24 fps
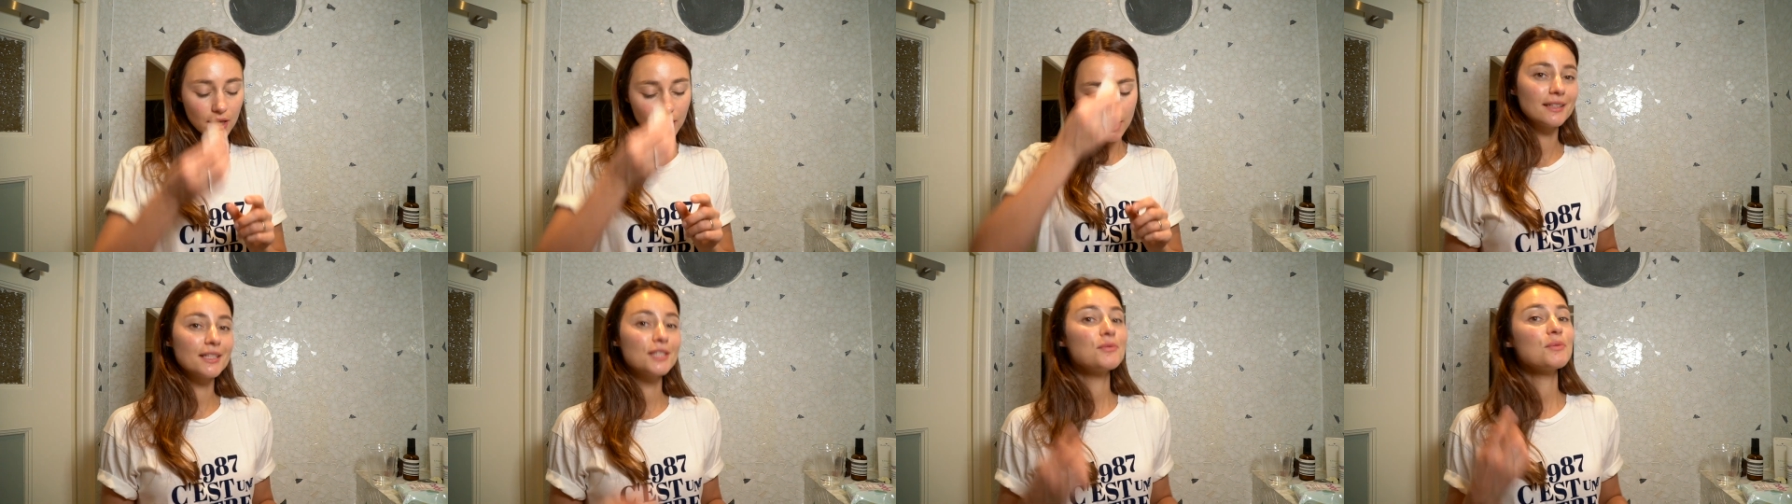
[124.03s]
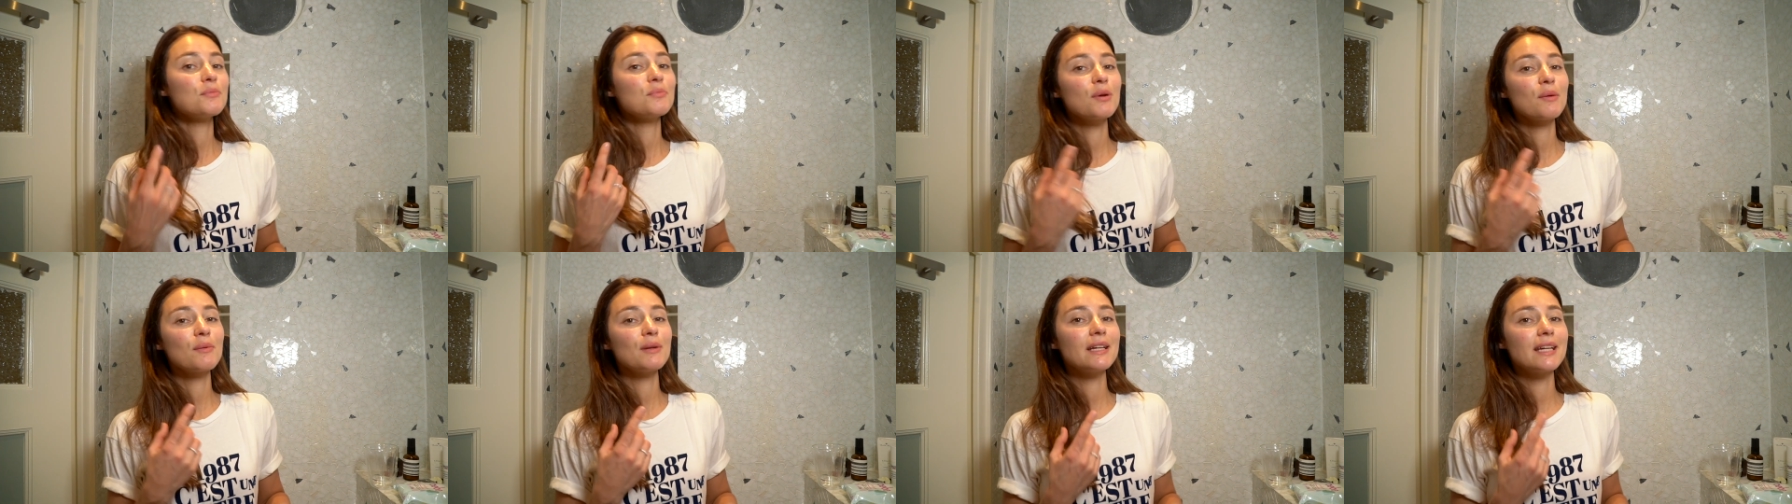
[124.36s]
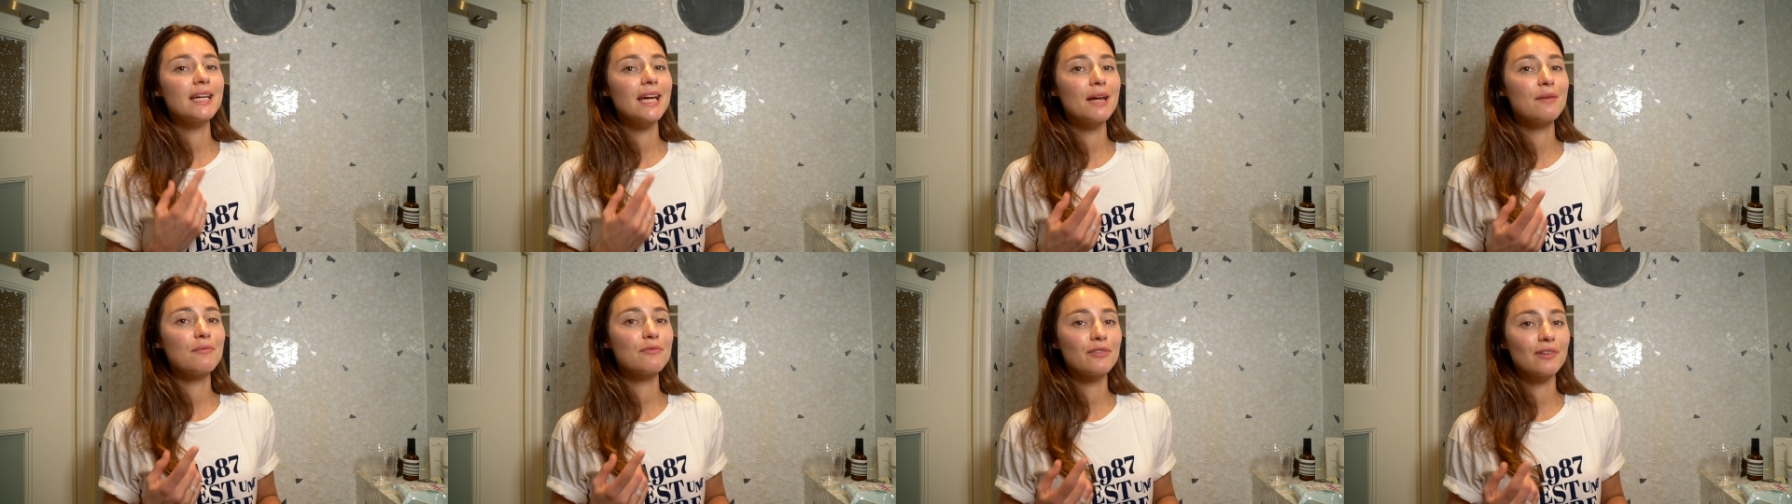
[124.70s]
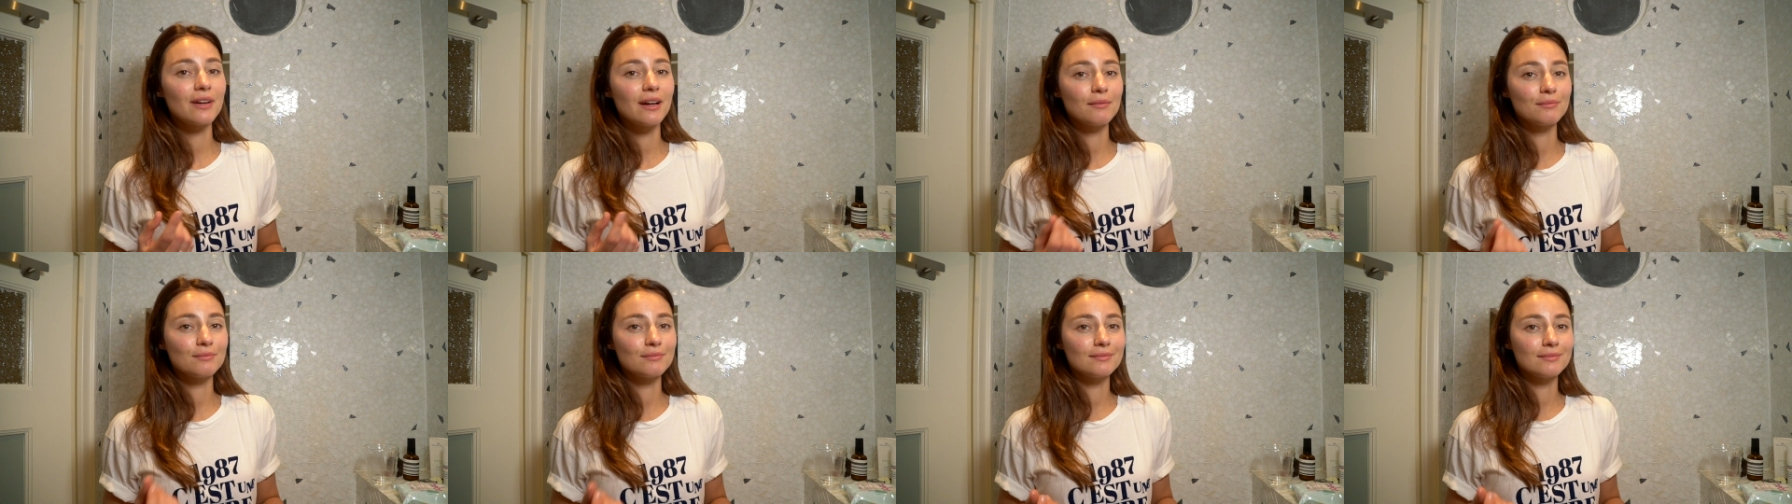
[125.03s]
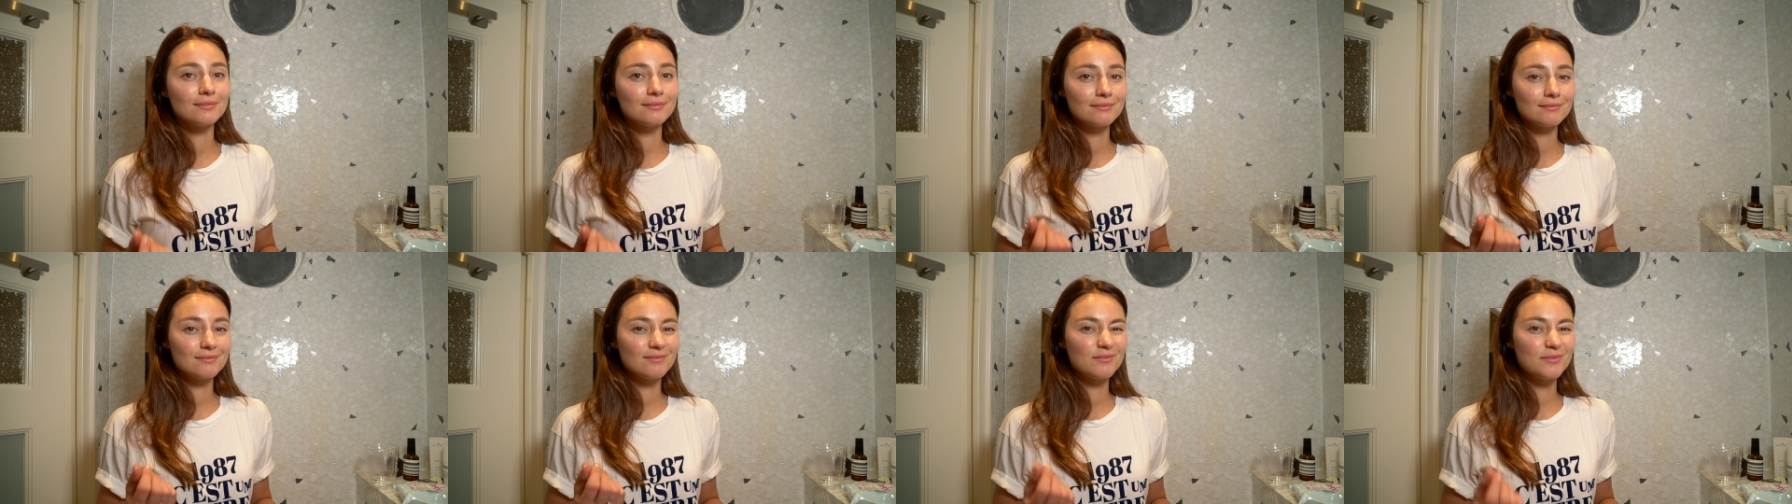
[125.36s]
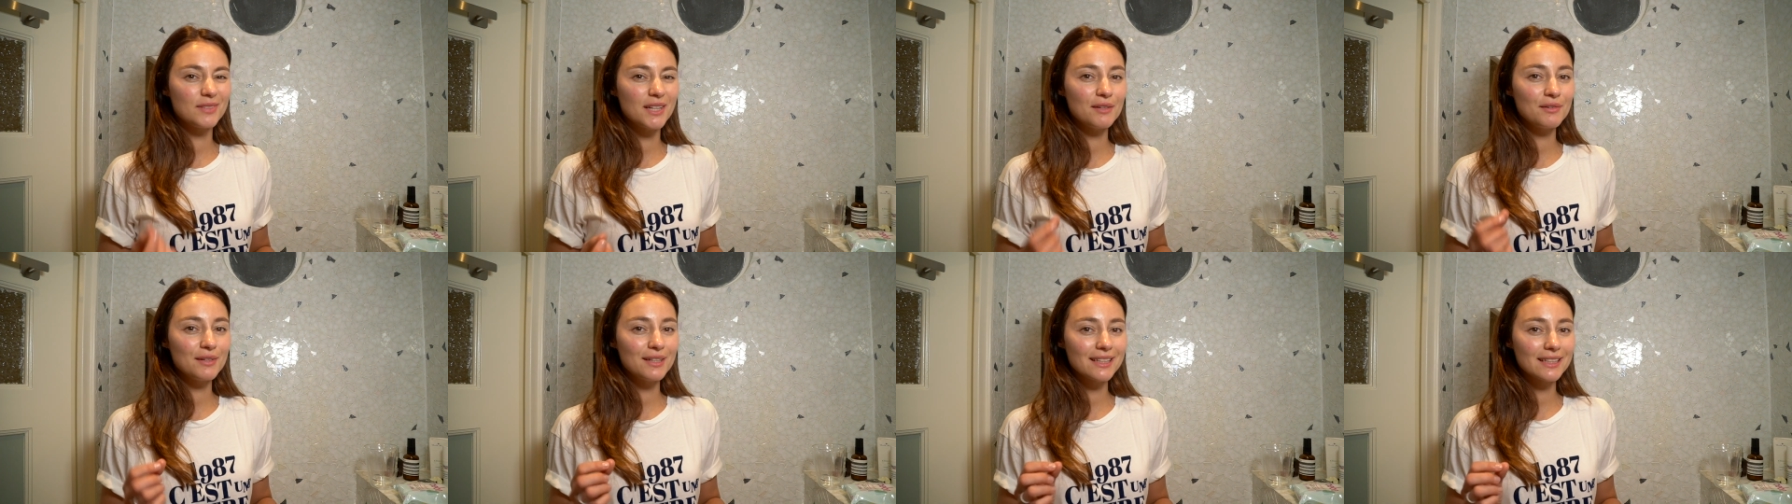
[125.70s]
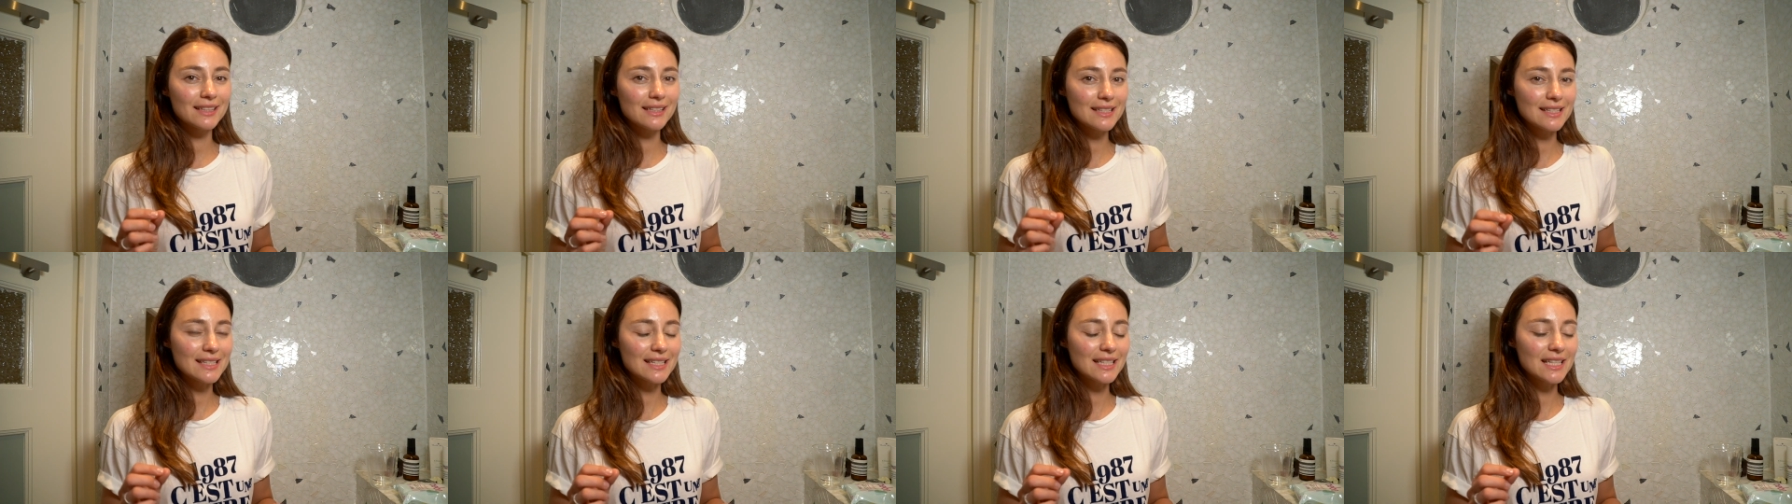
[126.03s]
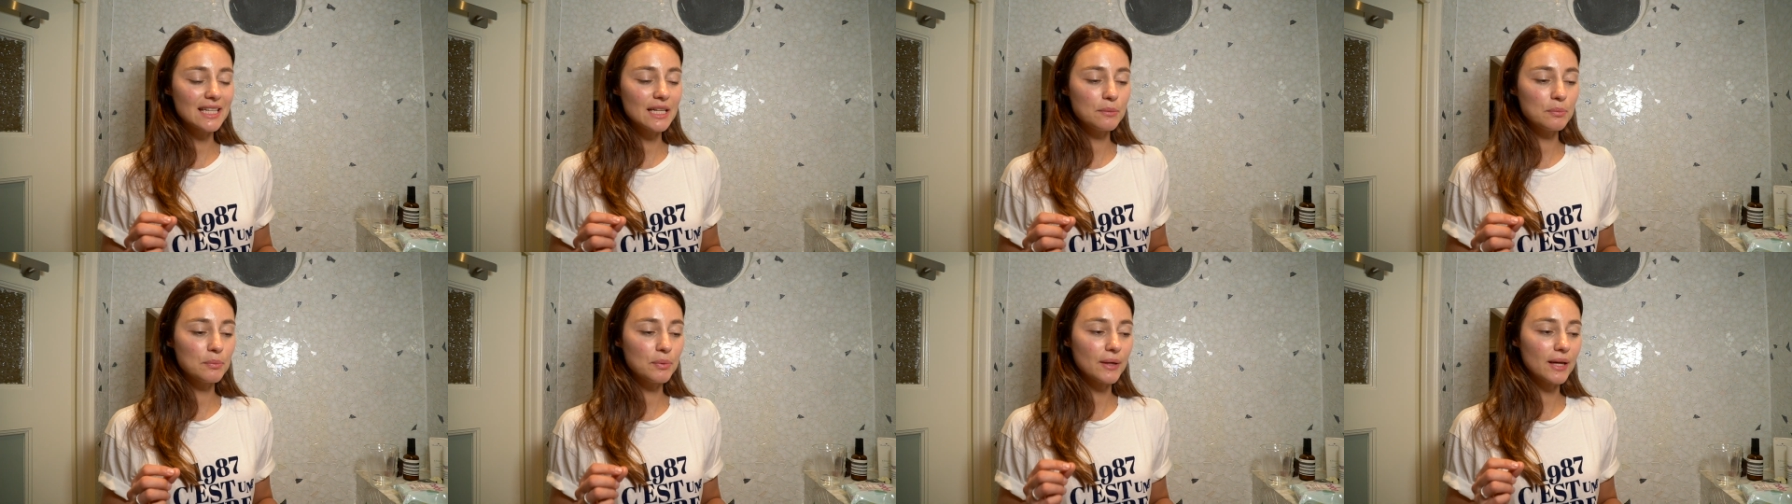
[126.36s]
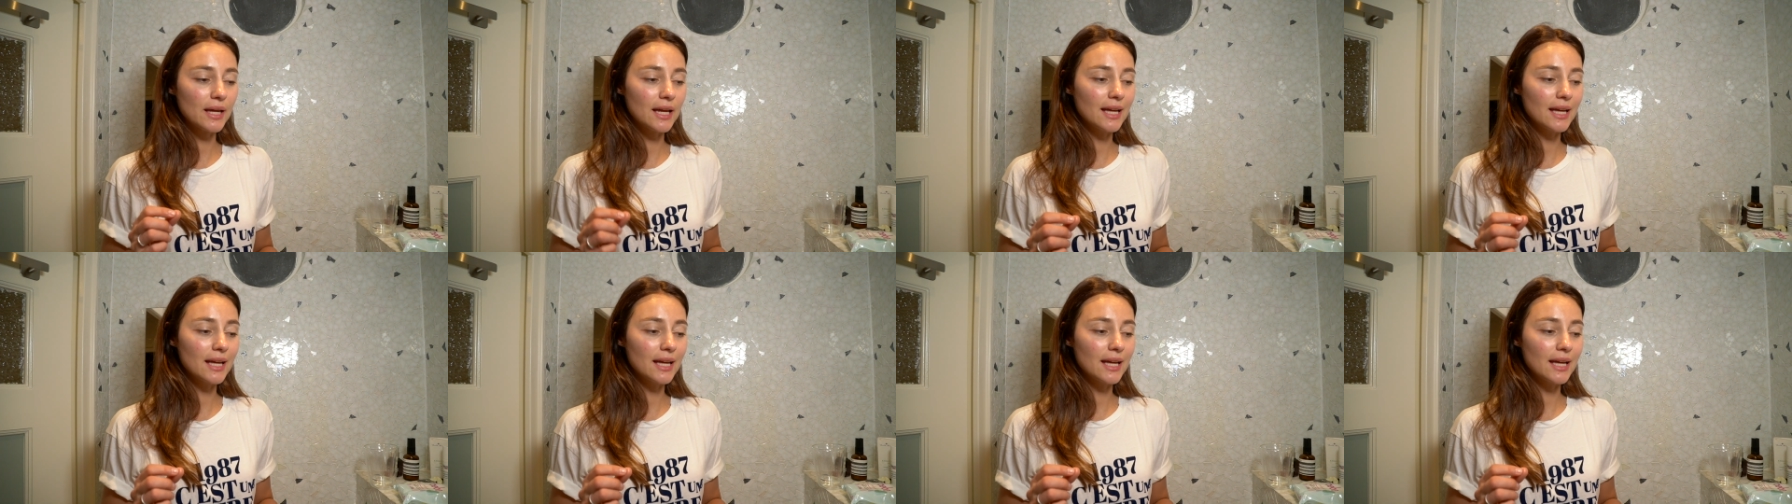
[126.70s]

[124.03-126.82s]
This one probably came from very little sleep